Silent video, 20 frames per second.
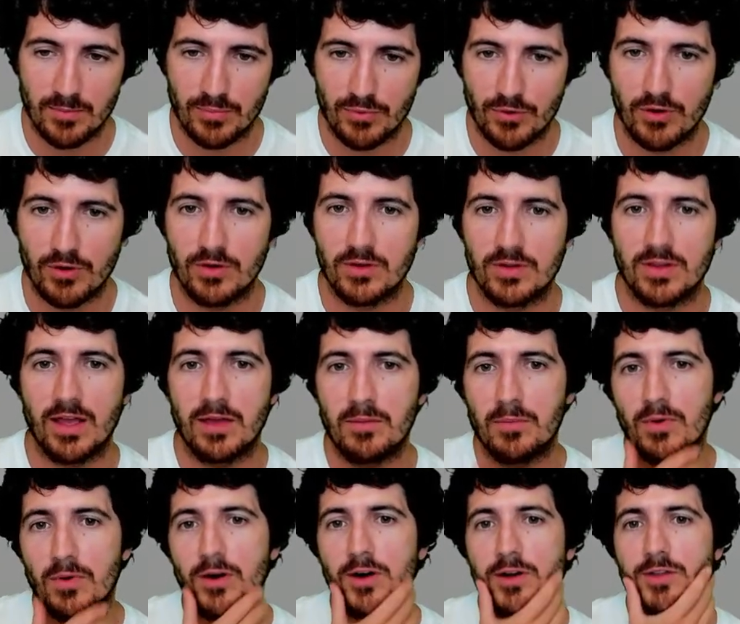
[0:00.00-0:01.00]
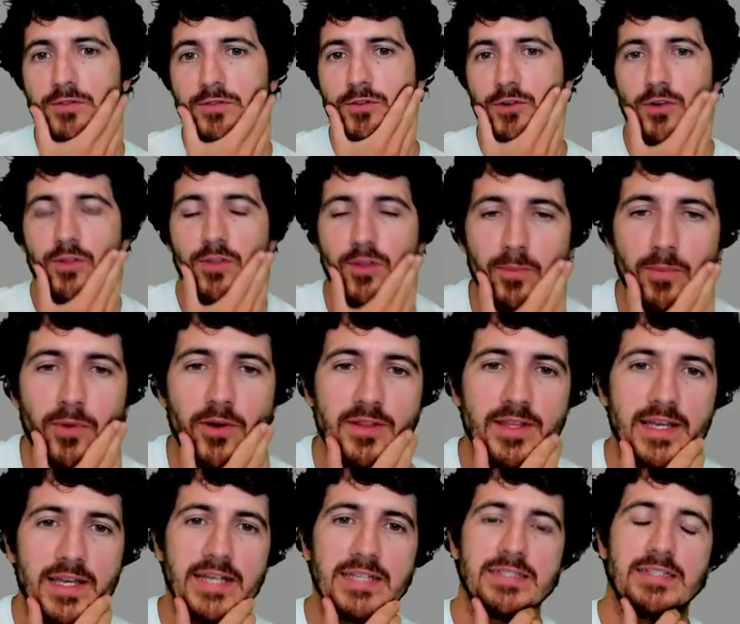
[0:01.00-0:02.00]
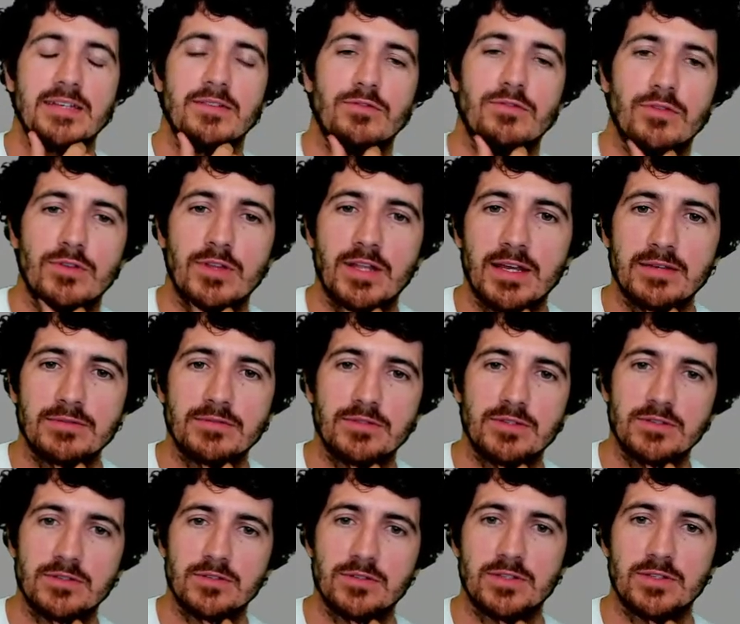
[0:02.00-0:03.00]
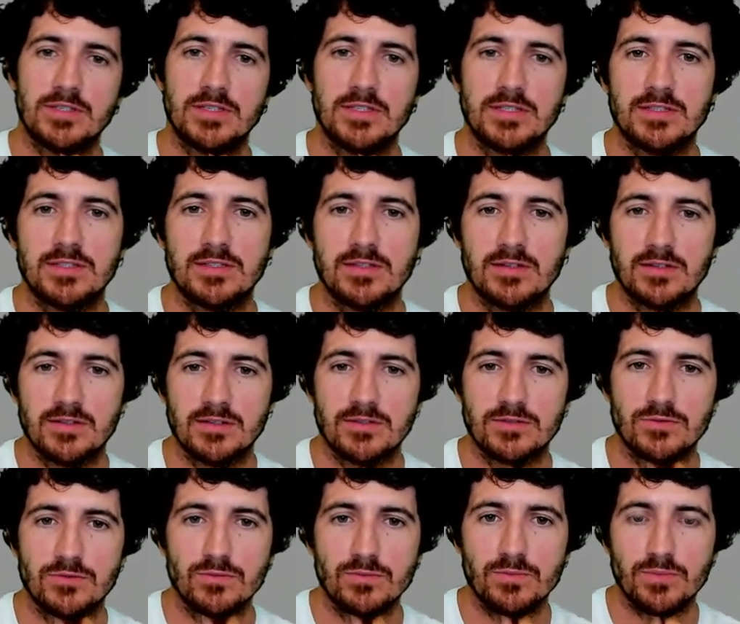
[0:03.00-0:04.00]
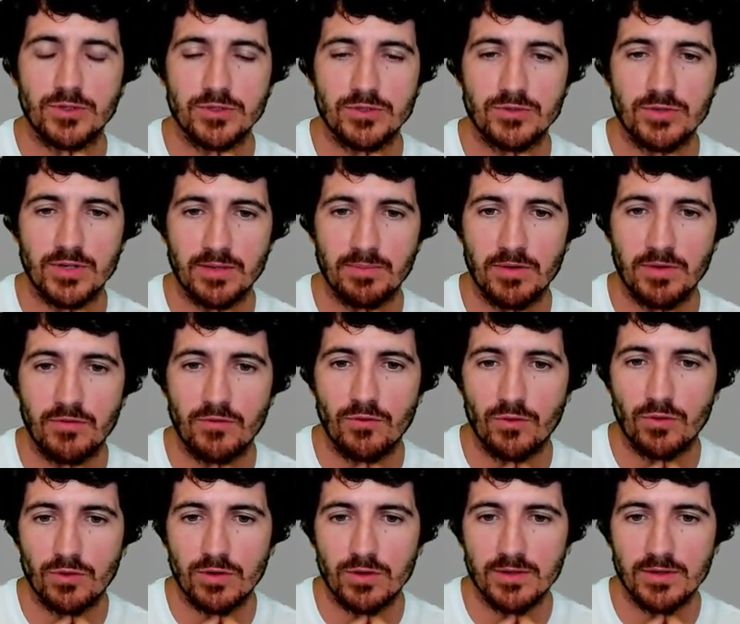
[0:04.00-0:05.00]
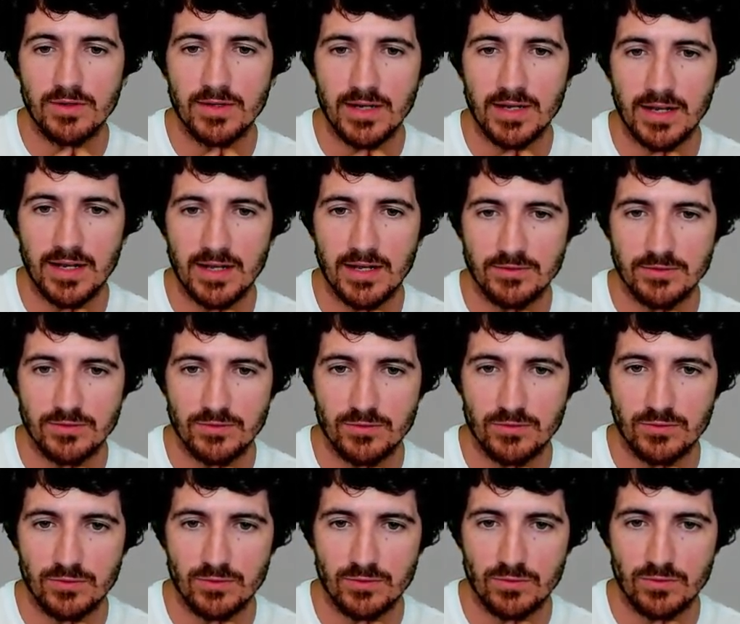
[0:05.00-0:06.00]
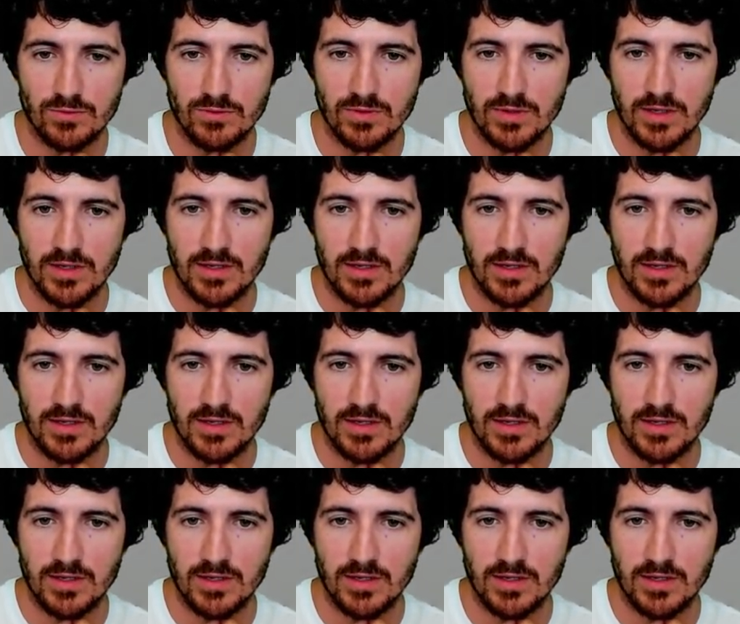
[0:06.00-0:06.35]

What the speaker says: product I bought for the podcast and for the live stream. So this is the Zoom Podtrak P4 that allows you to